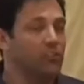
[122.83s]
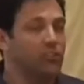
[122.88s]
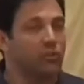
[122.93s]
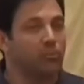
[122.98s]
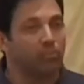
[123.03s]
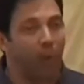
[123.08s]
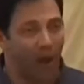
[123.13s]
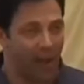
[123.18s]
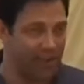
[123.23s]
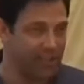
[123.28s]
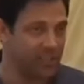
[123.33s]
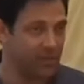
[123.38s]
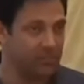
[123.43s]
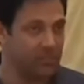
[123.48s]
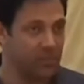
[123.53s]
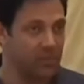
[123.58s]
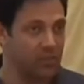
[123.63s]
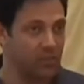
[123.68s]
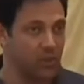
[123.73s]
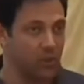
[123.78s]
Did you buy
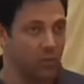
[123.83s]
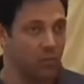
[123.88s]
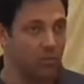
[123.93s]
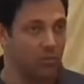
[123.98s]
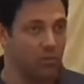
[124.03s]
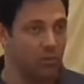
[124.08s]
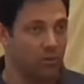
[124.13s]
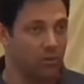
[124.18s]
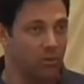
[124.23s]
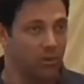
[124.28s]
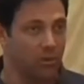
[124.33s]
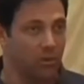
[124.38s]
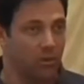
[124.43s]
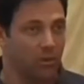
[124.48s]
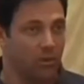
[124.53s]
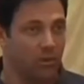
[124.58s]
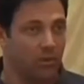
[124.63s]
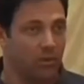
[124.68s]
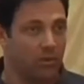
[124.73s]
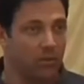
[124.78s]
something new?
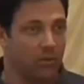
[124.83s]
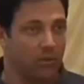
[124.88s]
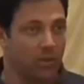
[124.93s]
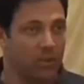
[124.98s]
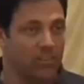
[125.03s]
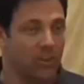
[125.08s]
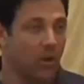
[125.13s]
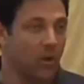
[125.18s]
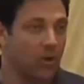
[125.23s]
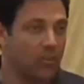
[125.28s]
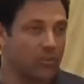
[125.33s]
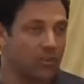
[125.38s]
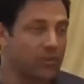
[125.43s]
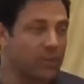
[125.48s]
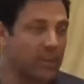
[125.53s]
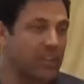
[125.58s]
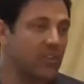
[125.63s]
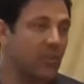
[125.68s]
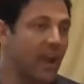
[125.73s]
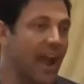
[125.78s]
Is there
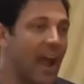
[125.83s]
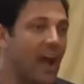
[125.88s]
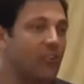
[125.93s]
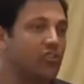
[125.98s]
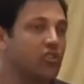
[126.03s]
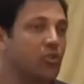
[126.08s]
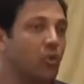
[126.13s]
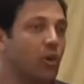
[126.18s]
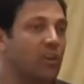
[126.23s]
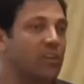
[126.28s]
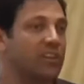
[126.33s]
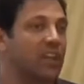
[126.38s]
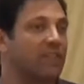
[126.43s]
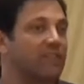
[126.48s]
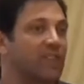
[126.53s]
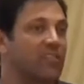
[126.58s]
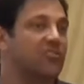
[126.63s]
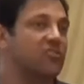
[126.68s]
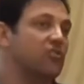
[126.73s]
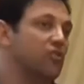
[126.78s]
something in your house you wanted to get
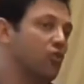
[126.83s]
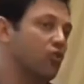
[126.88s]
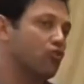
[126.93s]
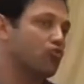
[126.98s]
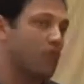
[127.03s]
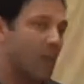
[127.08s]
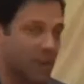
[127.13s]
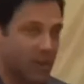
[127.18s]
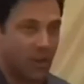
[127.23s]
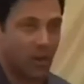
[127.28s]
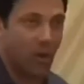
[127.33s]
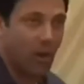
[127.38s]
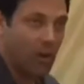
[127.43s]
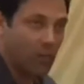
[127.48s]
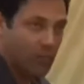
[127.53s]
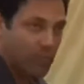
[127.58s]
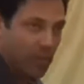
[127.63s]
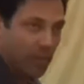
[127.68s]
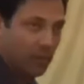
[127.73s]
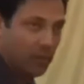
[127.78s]
fixed? Is there a credit
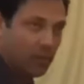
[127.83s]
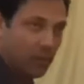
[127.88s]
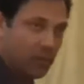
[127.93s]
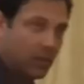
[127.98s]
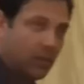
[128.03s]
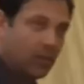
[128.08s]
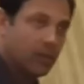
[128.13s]
card bill